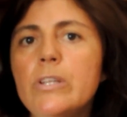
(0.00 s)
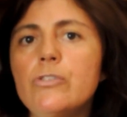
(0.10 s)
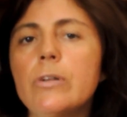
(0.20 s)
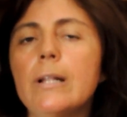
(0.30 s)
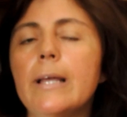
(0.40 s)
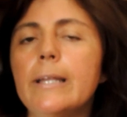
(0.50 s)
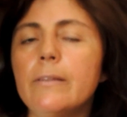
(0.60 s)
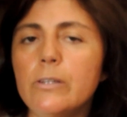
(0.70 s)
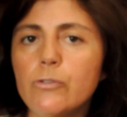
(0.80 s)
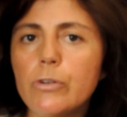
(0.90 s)
regional
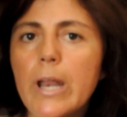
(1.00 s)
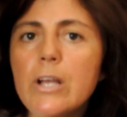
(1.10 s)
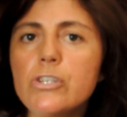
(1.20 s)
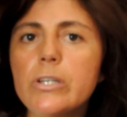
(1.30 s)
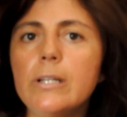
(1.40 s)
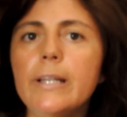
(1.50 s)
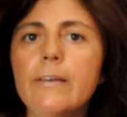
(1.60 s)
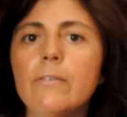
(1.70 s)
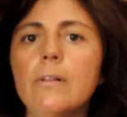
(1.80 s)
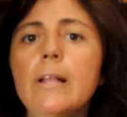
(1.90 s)
and the international
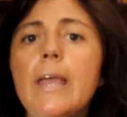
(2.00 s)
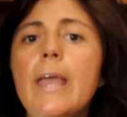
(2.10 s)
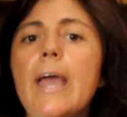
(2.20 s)
level